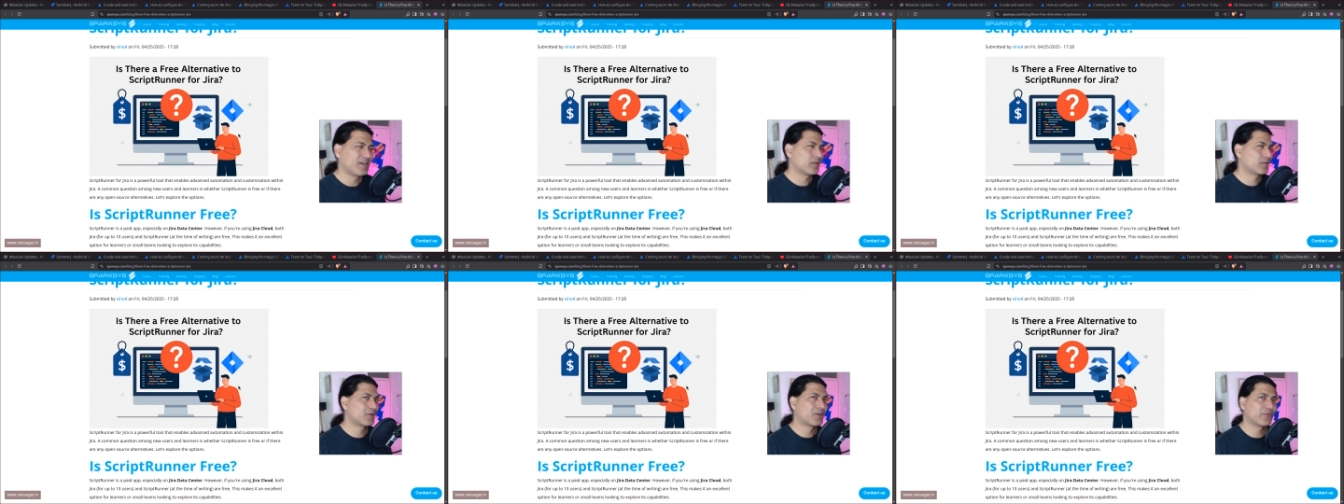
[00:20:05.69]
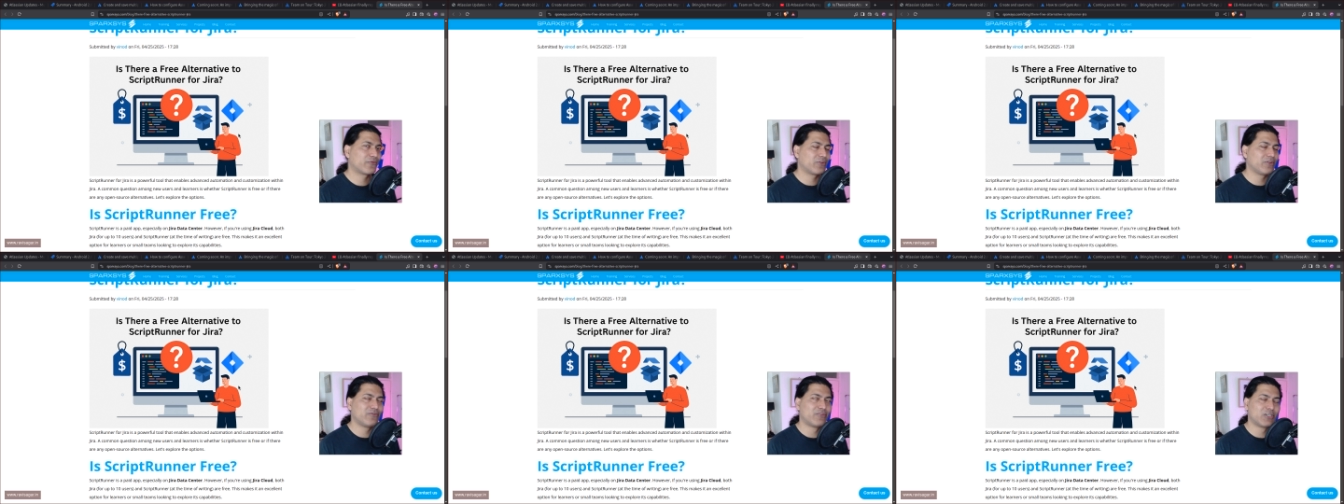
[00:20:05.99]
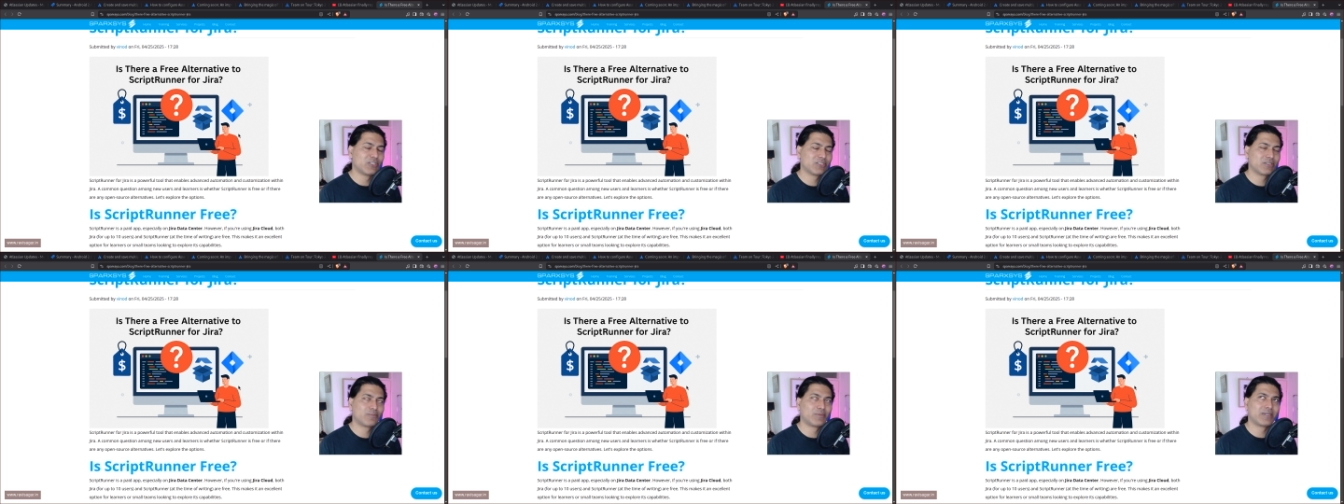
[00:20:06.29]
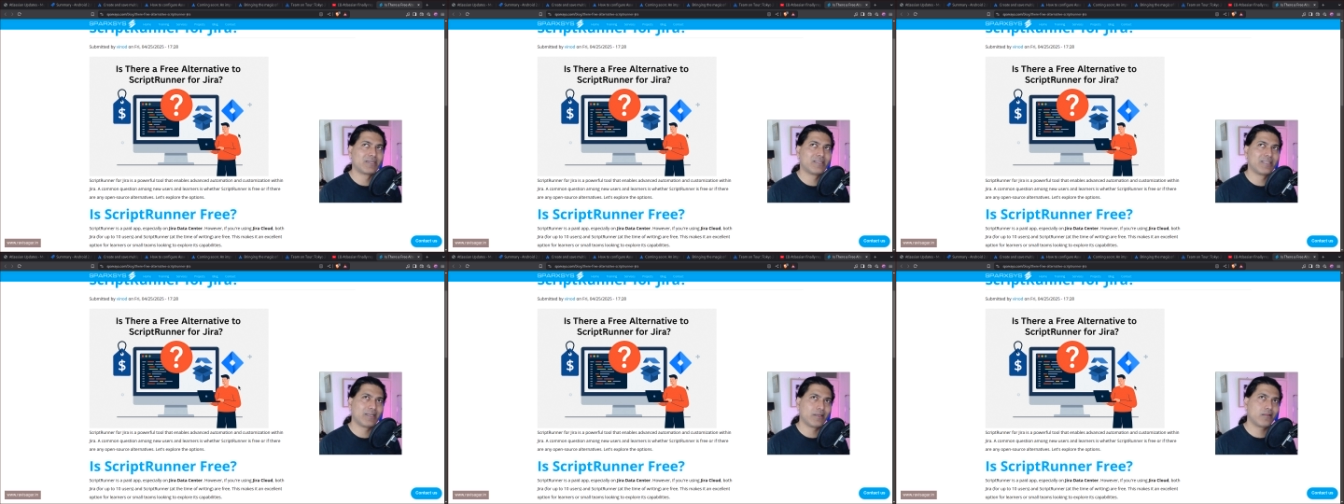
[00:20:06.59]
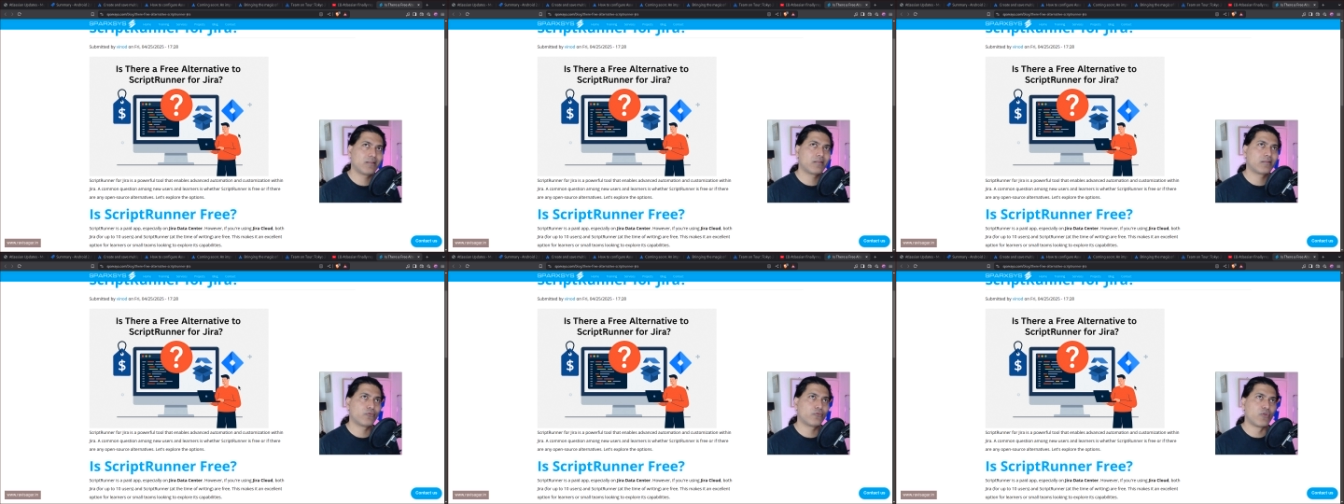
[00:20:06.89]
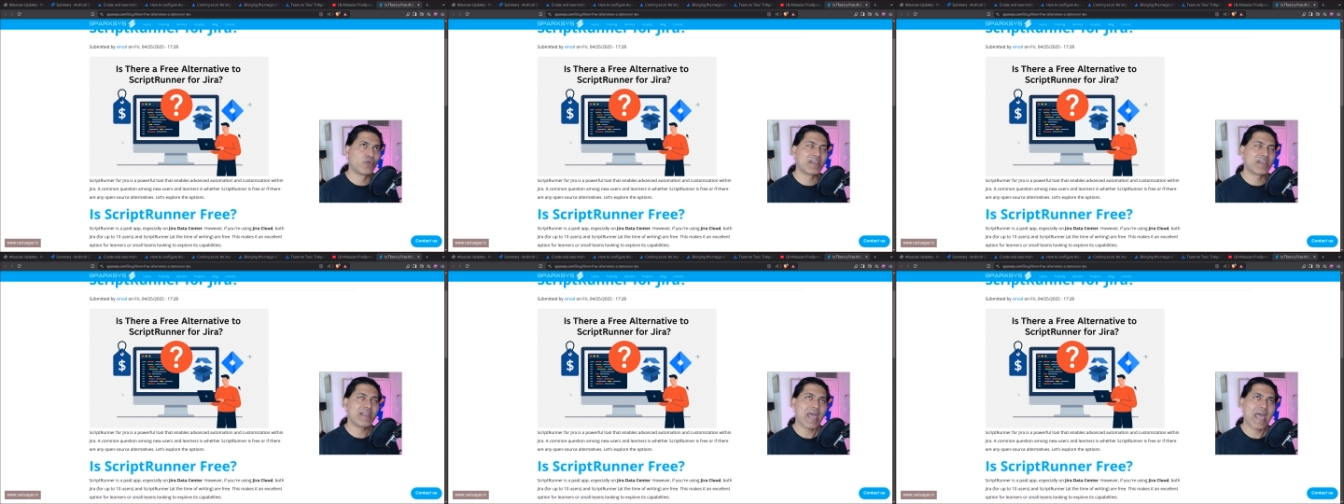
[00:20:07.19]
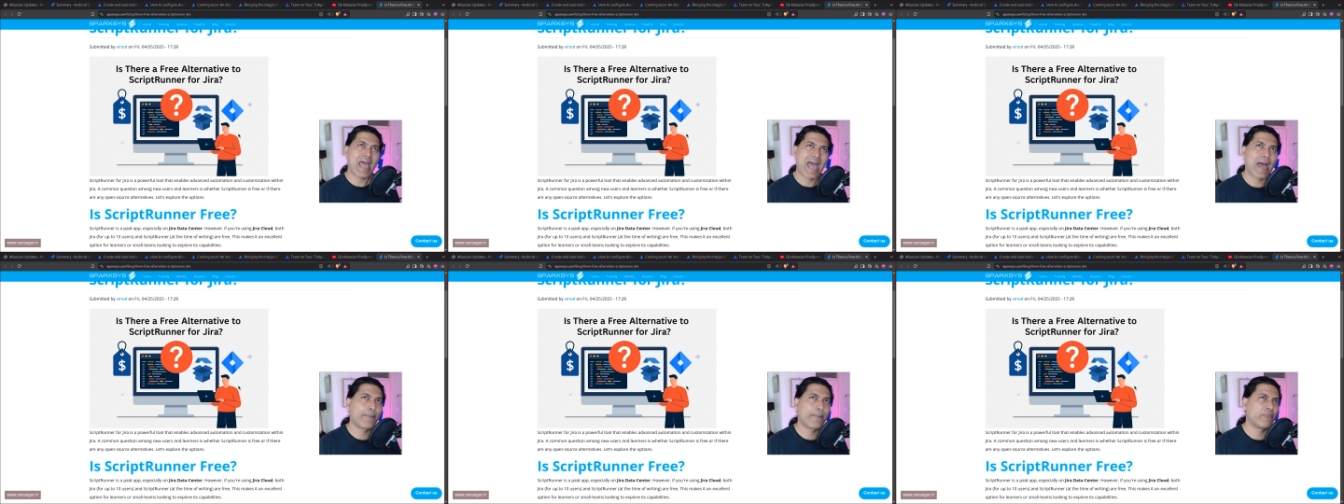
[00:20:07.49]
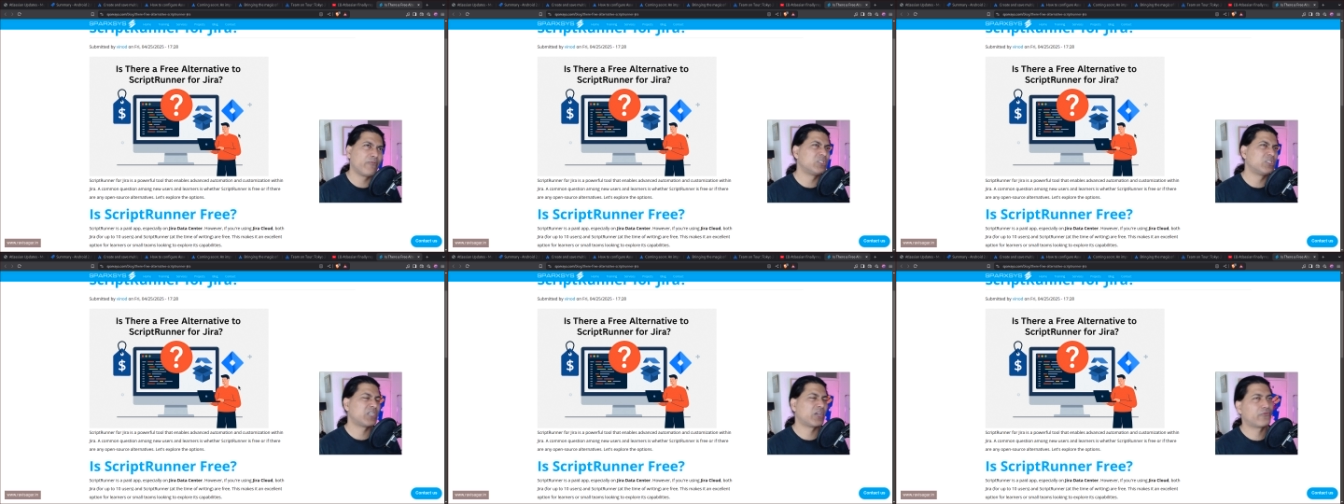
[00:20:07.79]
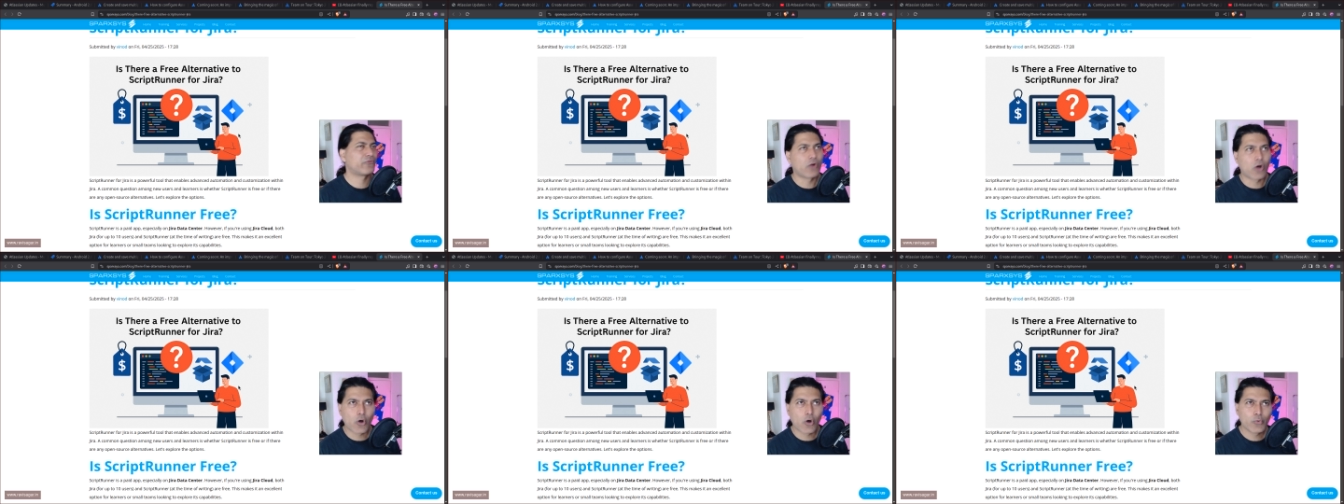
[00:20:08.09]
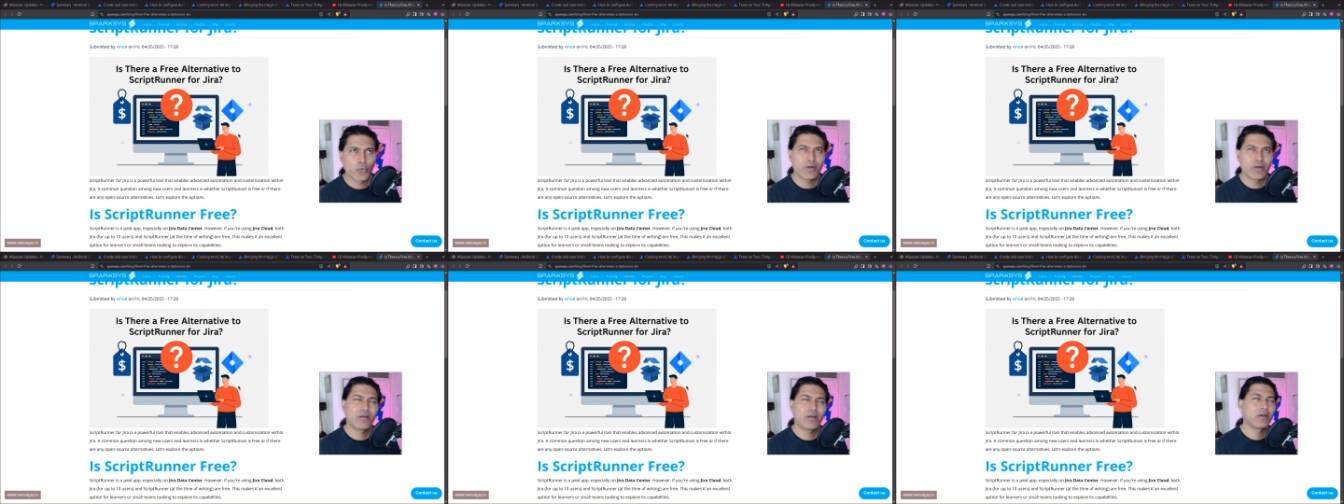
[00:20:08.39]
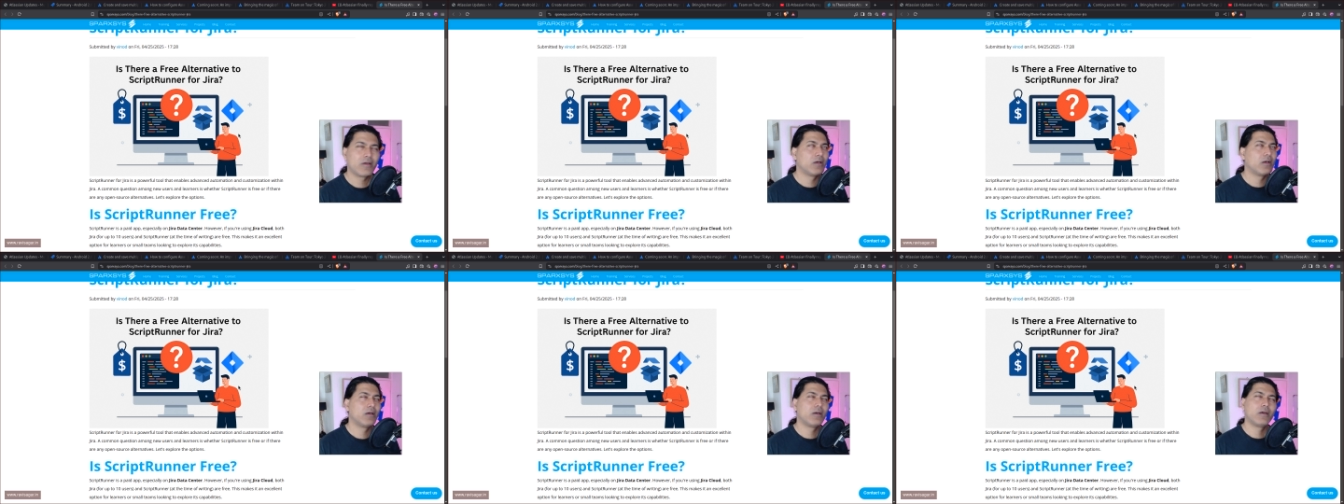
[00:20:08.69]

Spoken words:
It is not a free version, but there is one app which I found,